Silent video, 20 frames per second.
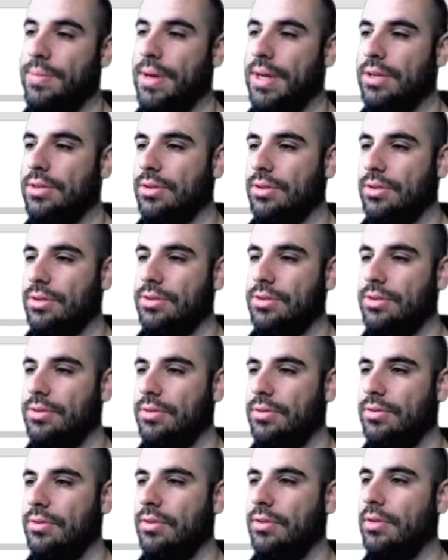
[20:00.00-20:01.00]
pixels,
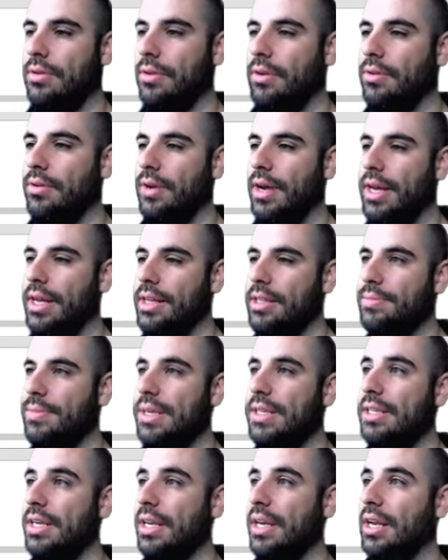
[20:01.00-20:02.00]
right? It's
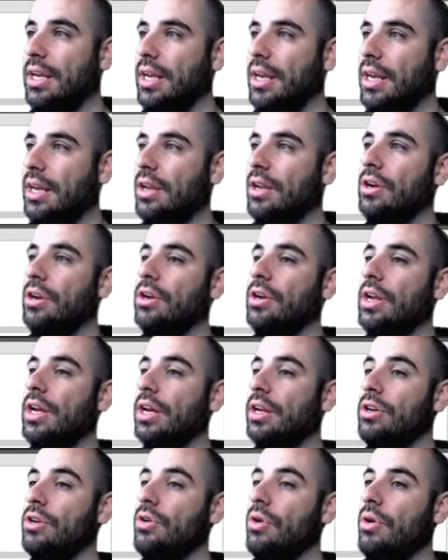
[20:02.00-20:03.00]
basically going to
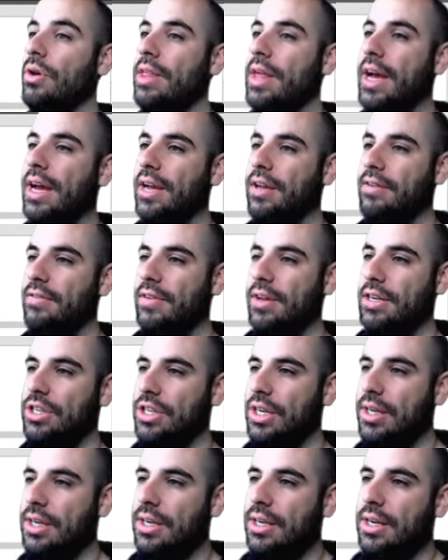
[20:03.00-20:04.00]
ignore that
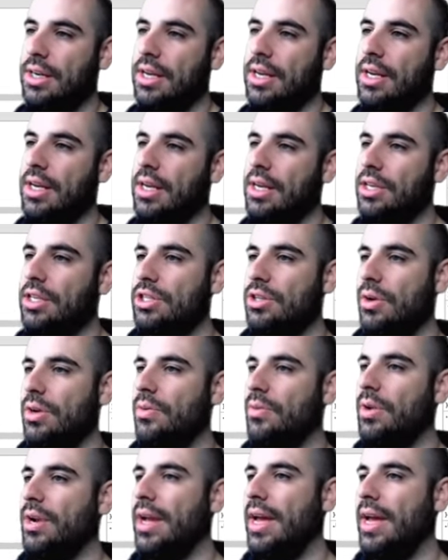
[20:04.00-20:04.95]
convention. So I want